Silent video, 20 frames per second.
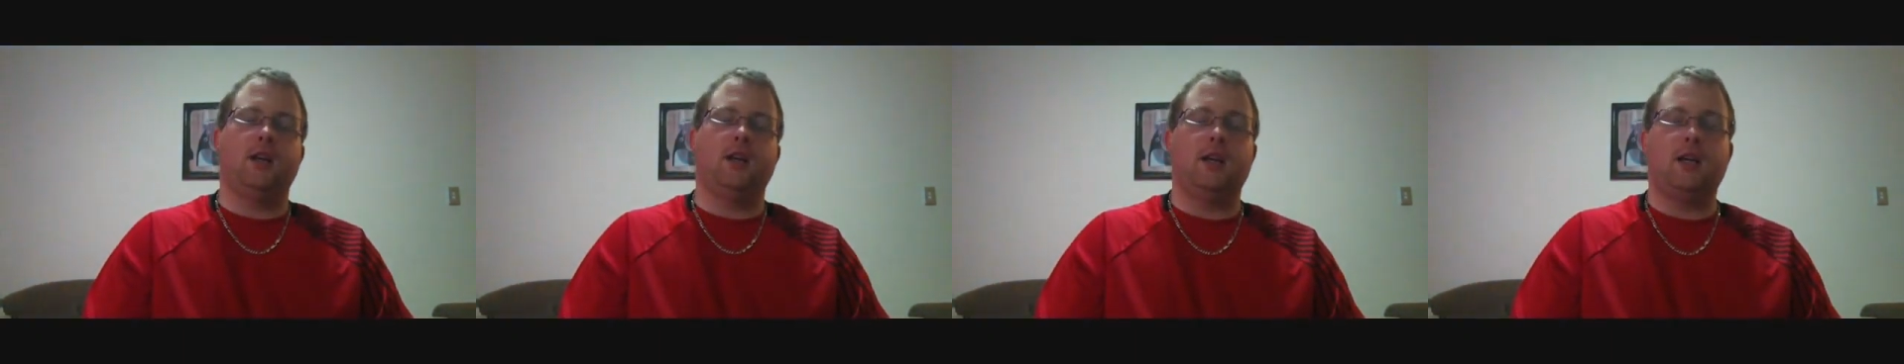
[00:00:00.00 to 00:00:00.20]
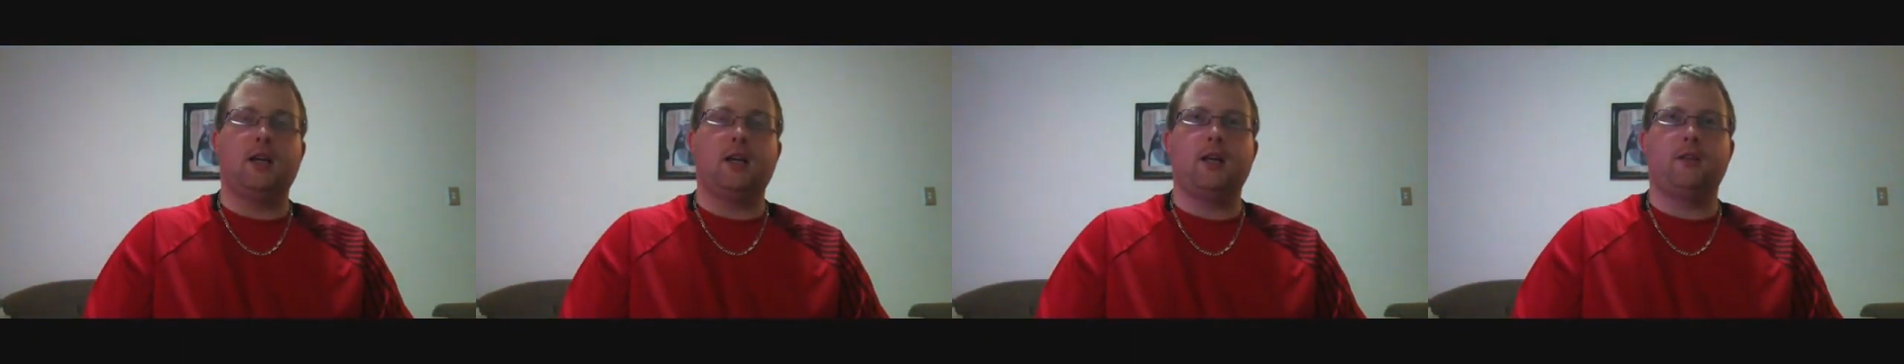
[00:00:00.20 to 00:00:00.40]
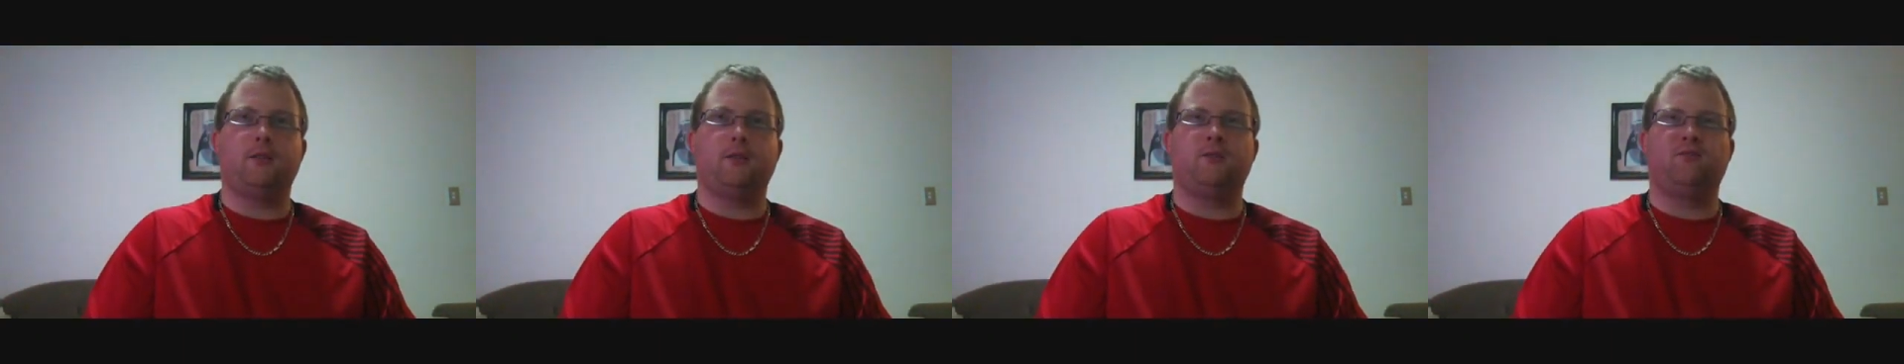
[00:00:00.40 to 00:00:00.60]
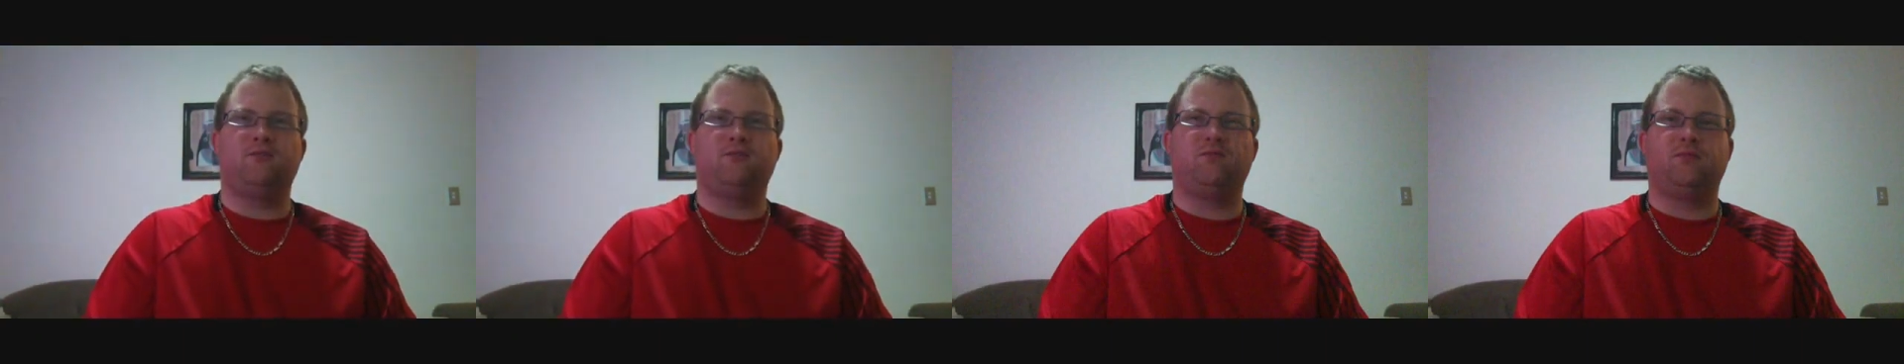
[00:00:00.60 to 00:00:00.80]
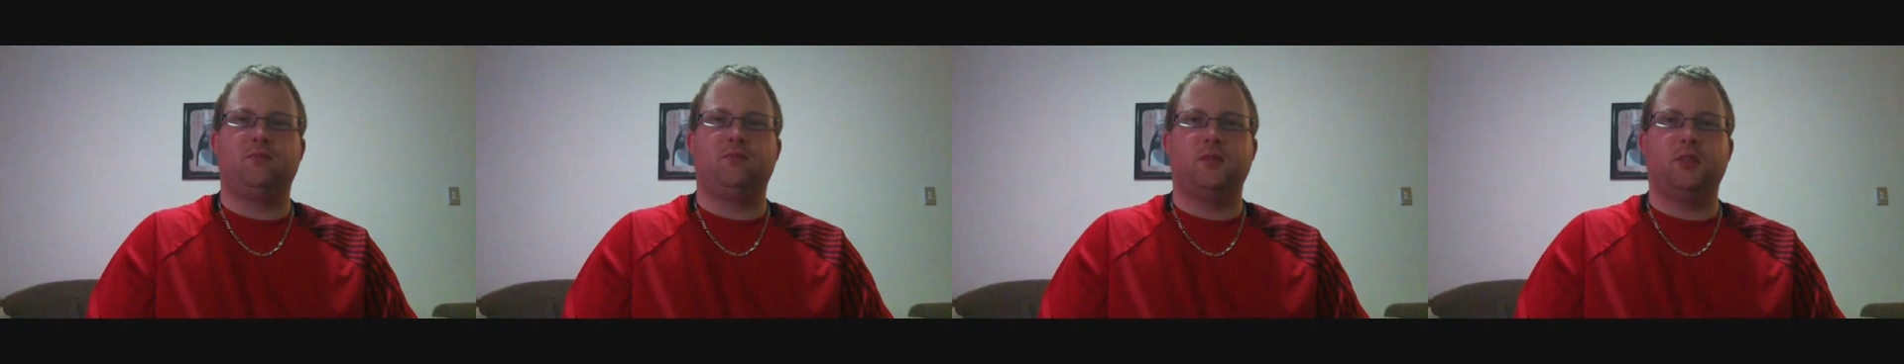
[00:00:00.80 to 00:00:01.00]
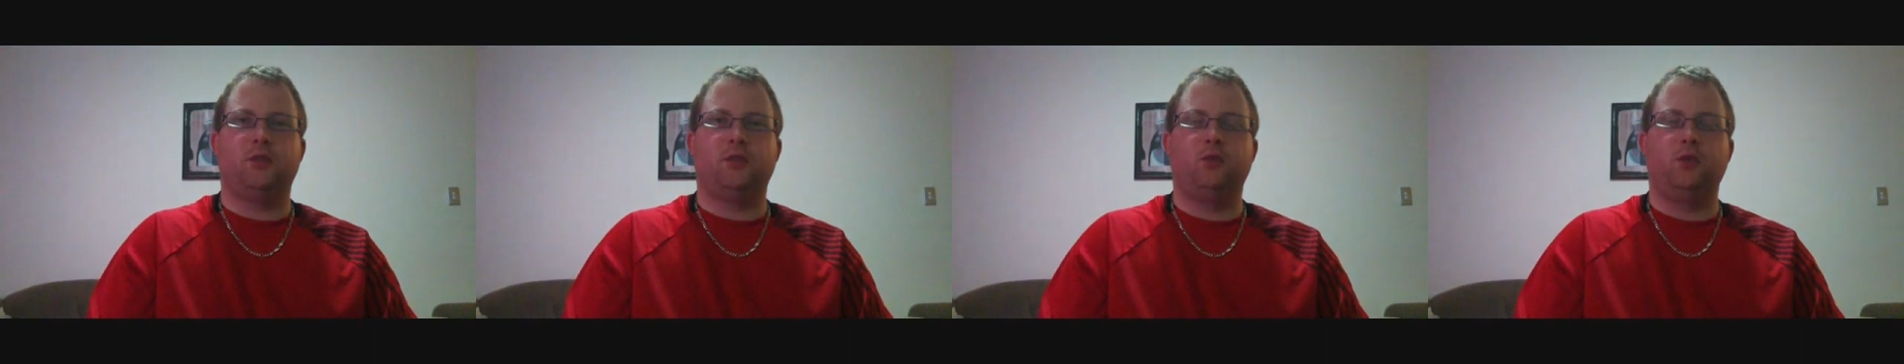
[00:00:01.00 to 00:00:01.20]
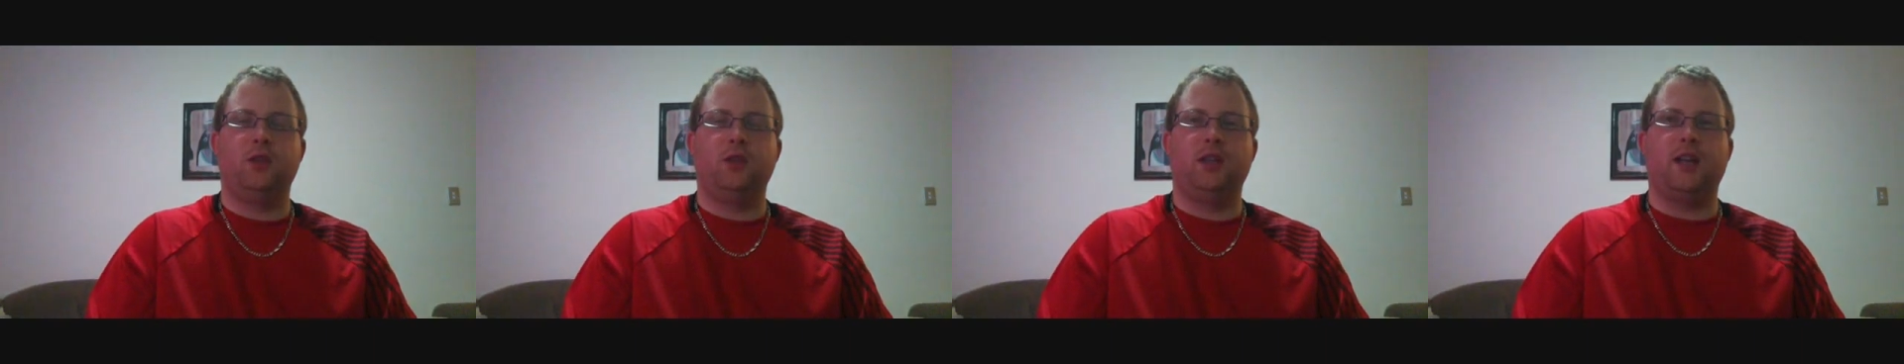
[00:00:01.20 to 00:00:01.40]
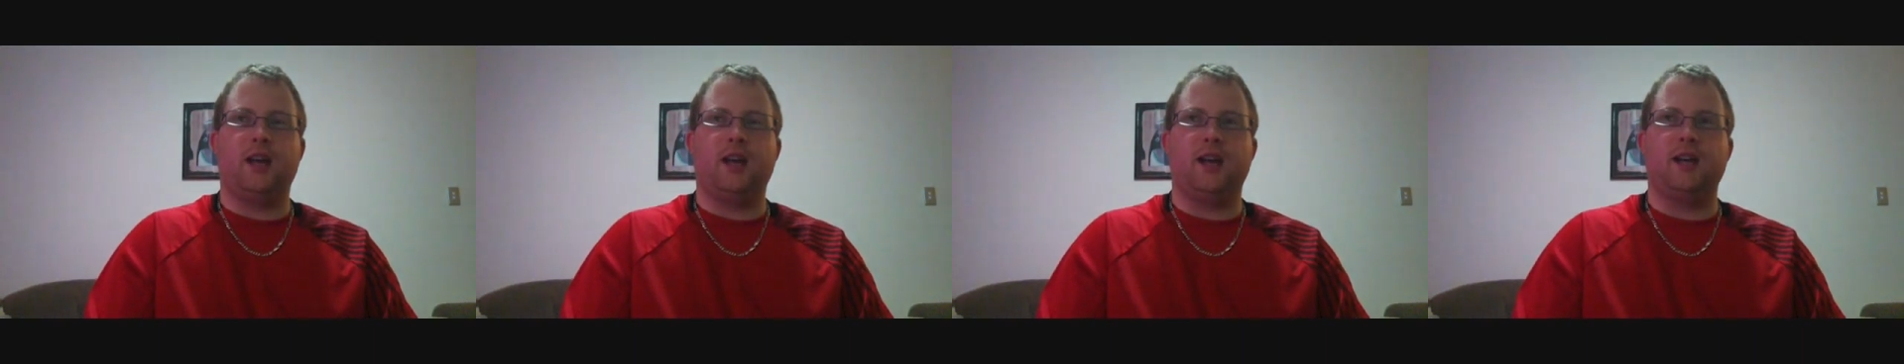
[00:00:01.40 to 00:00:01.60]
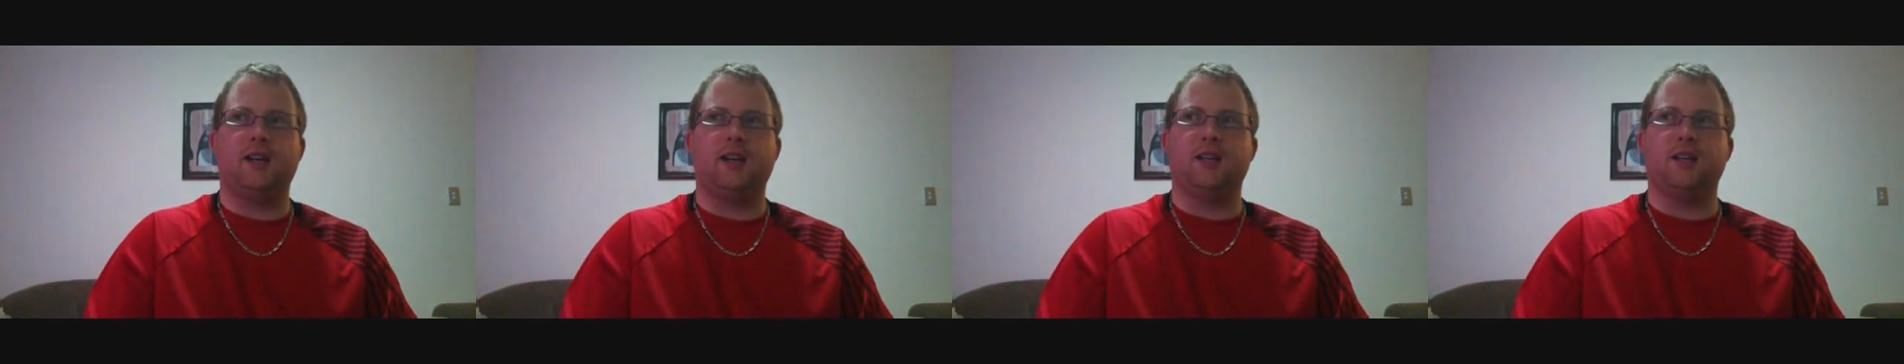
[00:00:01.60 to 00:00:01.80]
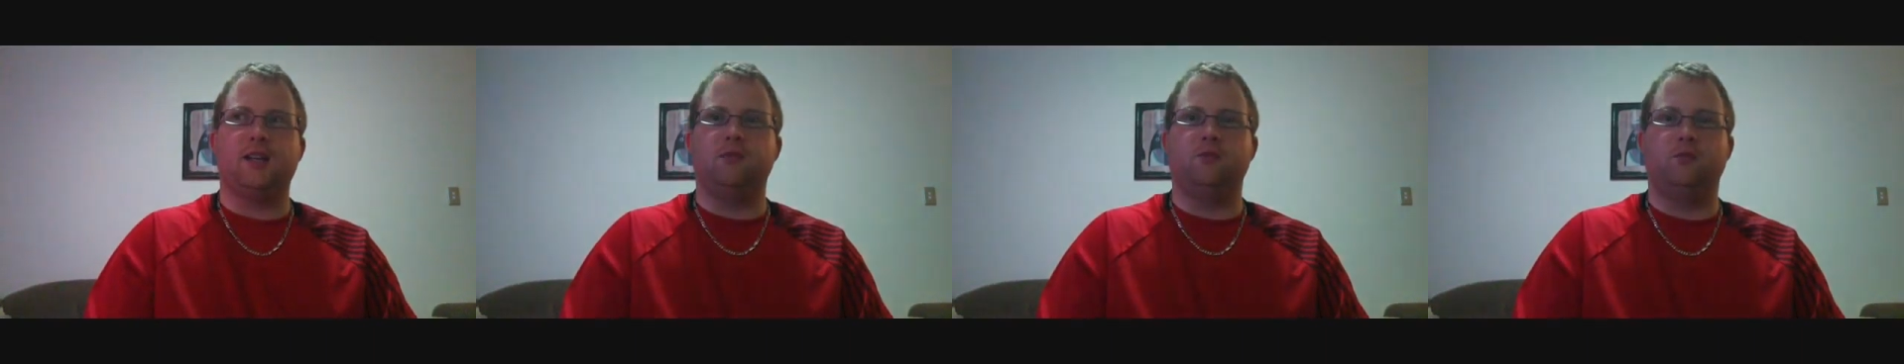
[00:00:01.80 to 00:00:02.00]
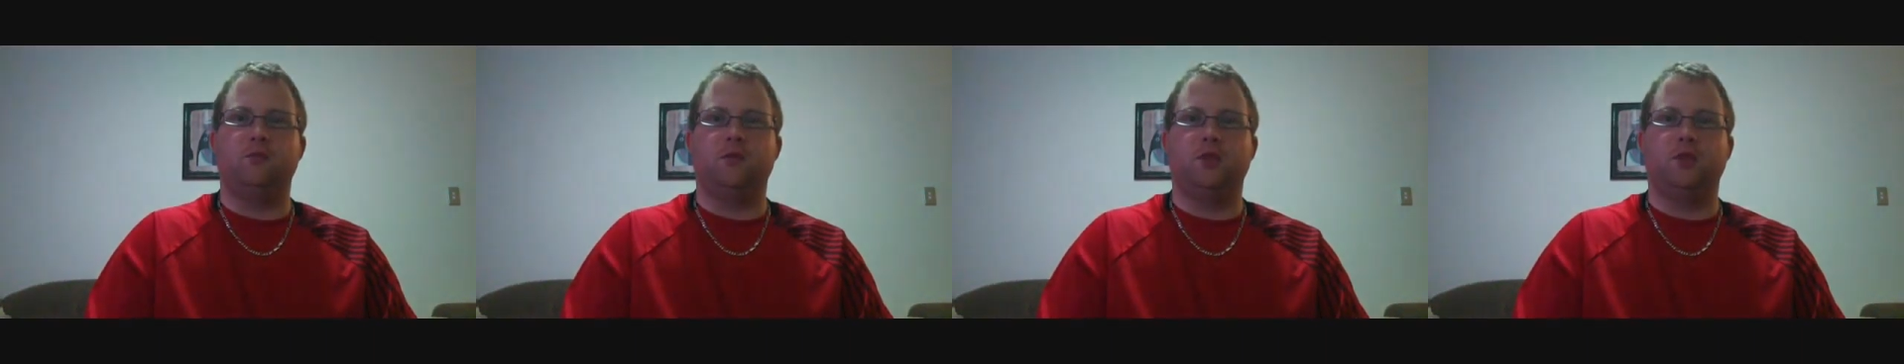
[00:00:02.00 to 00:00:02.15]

Uh, it's really hard.